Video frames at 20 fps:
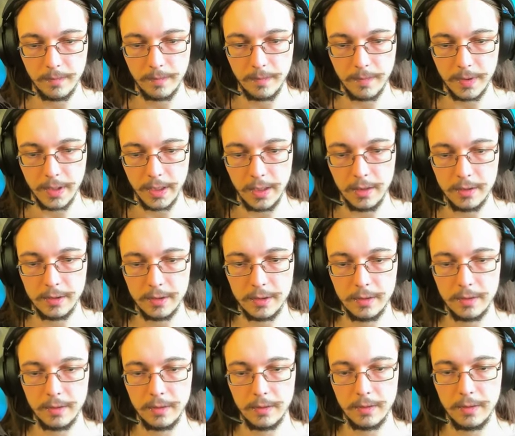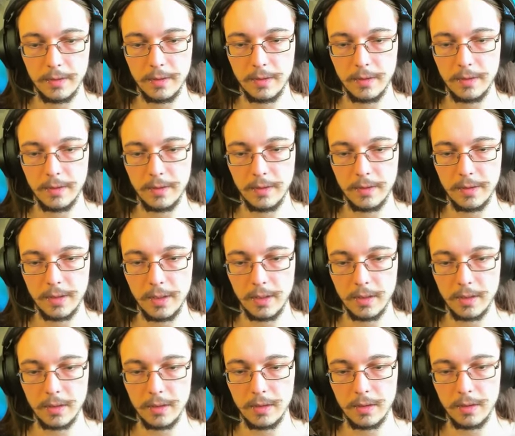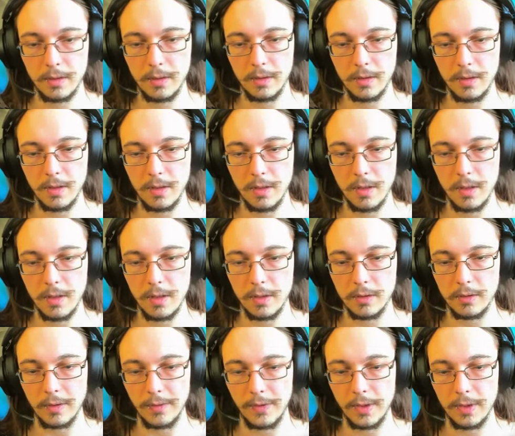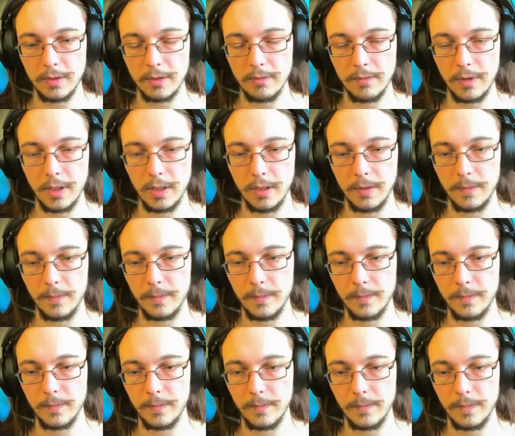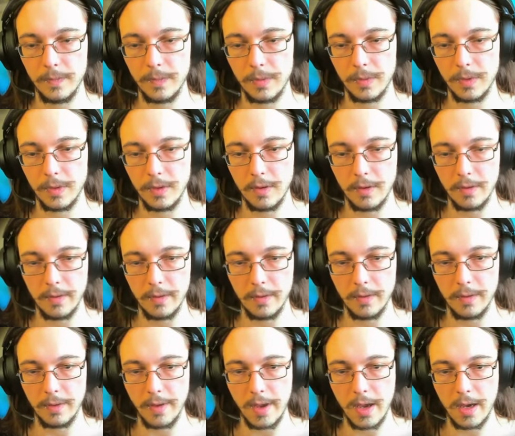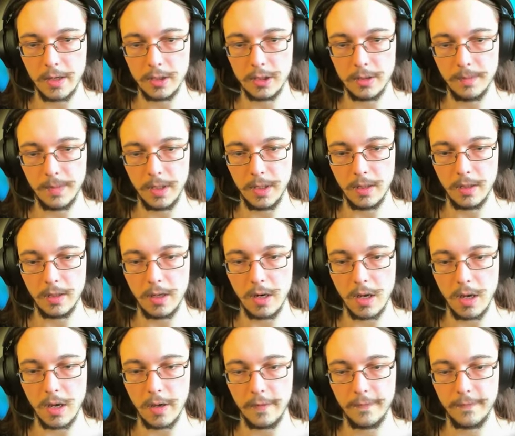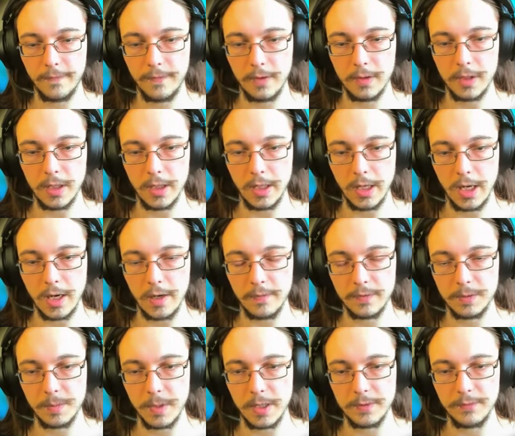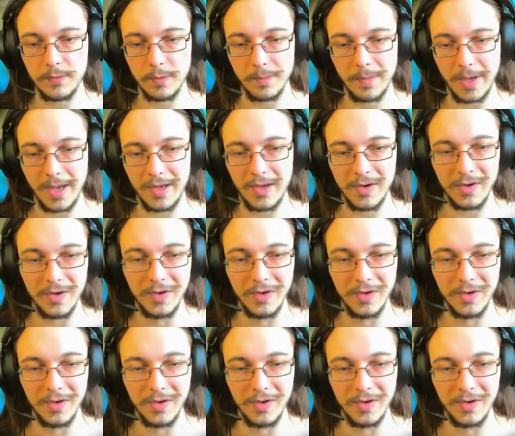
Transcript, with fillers: place thing. So I think doing that should be enough. And then they have space for bed